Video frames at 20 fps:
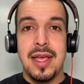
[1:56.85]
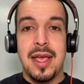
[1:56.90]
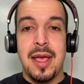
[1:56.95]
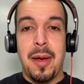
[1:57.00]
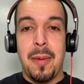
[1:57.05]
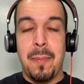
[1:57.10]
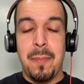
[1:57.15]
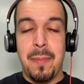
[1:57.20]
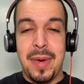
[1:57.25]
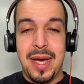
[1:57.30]

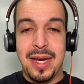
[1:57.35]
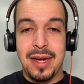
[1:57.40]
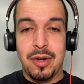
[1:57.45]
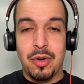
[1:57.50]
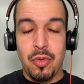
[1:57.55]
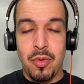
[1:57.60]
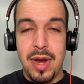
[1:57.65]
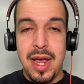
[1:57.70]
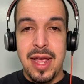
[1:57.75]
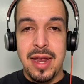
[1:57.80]
My
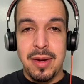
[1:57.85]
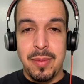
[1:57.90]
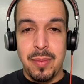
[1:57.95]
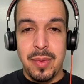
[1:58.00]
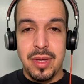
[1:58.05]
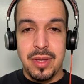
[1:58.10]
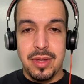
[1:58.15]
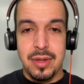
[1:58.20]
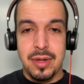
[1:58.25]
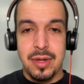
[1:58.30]

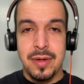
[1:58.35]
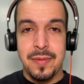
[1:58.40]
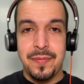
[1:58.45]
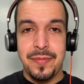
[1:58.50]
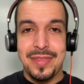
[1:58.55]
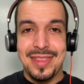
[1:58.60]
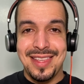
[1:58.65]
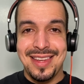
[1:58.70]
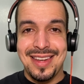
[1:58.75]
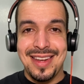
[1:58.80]
grandmother
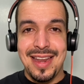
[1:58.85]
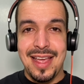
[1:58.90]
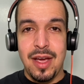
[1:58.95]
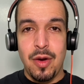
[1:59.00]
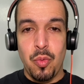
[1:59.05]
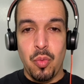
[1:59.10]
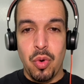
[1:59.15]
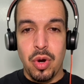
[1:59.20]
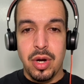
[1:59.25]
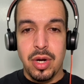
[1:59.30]
did not
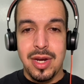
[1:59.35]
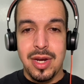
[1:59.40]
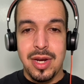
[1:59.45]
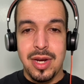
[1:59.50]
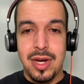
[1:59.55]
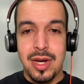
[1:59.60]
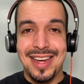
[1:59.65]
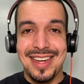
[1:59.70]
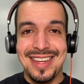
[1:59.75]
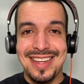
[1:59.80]
work
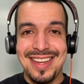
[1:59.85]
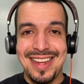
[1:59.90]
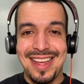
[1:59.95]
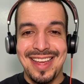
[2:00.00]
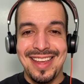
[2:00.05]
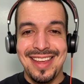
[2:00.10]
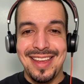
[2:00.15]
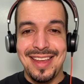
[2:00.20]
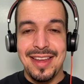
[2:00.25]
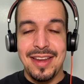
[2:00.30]
a
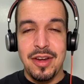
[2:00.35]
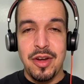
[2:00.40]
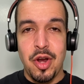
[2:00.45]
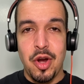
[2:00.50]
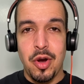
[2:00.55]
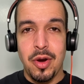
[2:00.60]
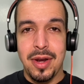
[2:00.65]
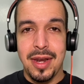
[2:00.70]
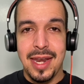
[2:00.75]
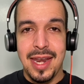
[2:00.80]
day in
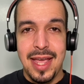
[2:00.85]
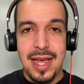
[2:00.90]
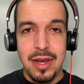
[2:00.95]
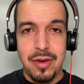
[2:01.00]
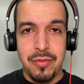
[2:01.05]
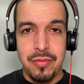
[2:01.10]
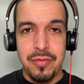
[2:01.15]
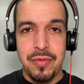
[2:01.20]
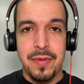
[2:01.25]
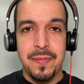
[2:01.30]
her
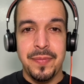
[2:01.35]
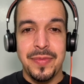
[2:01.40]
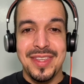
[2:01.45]
life.